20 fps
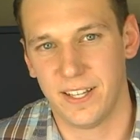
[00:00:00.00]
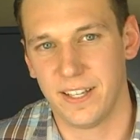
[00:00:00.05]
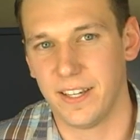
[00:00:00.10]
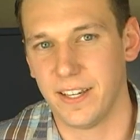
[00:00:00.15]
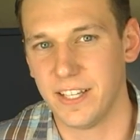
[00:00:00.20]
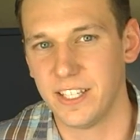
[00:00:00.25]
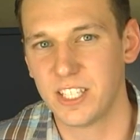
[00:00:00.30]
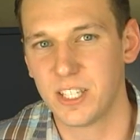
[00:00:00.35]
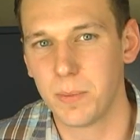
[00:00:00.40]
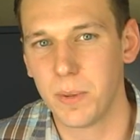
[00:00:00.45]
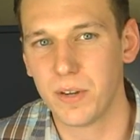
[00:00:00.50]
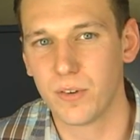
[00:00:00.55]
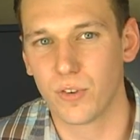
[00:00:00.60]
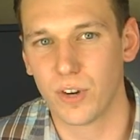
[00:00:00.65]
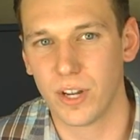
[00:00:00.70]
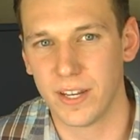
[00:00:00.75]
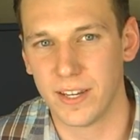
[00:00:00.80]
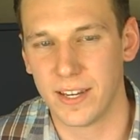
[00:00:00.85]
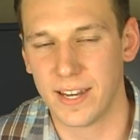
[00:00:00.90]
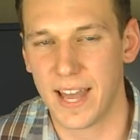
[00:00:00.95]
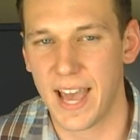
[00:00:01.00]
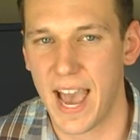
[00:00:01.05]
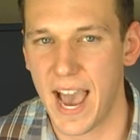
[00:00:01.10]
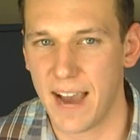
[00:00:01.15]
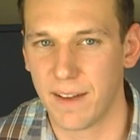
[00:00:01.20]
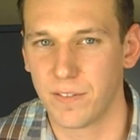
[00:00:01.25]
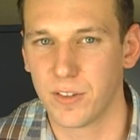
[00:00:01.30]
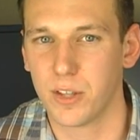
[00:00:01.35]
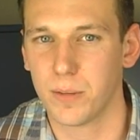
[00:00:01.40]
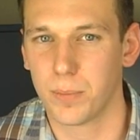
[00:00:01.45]
needs to be written
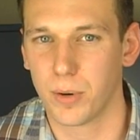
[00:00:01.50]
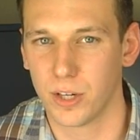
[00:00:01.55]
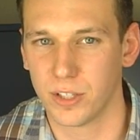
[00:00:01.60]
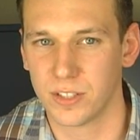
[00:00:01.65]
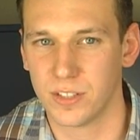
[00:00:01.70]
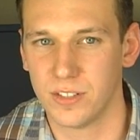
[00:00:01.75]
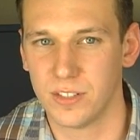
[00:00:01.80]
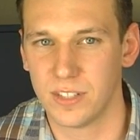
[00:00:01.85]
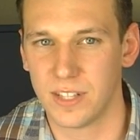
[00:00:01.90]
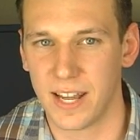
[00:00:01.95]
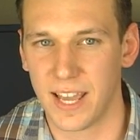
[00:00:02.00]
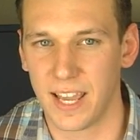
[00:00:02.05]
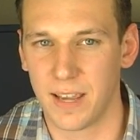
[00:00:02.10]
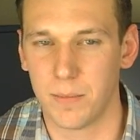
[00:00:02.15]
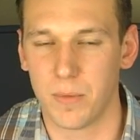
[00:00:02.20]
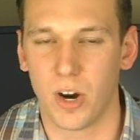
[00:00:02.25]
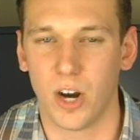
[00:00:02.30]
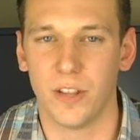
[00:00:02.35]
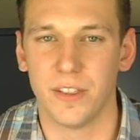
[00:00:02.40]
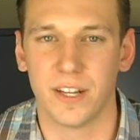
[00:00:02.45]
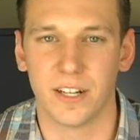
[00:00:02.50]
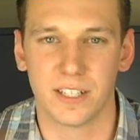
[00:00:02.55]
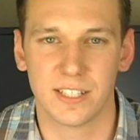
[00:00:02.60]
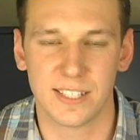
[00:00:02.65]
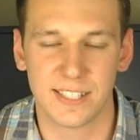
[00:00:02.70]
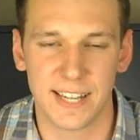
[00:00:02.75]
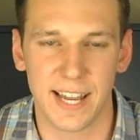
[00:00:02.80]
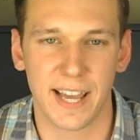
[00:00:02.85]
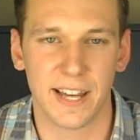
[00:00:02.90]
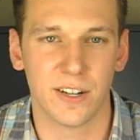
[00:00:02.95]
after the person's name on their
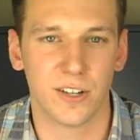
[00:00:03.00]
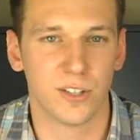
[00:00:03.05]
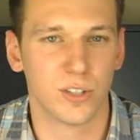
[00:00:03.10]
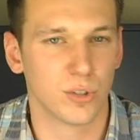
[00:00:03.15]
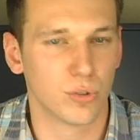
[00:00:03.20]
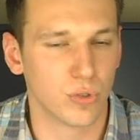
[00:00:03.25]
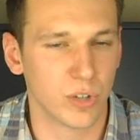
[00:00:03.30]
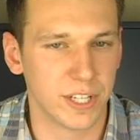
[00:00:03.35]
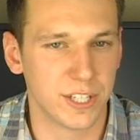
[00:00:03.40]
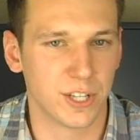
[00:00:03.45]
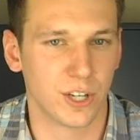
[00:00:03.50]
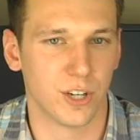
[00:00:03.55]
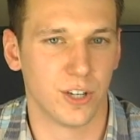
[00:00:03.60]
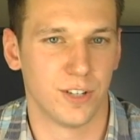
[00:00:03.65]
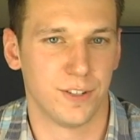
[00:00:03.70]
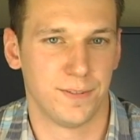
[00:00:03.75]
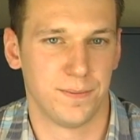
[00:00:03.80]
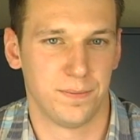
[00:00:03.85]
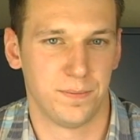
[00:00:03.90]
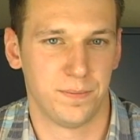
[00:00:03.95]
standard return.